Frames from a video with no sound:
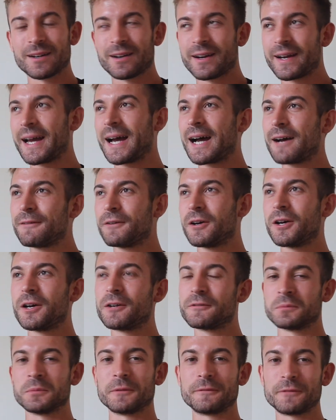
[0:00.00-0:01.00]
I have heard
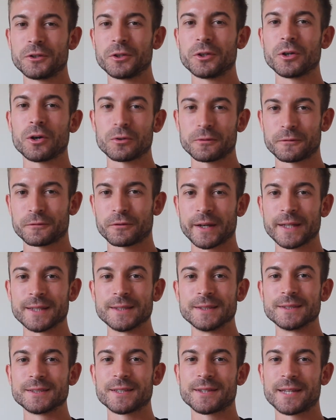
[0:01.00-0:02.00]
from a few old friends,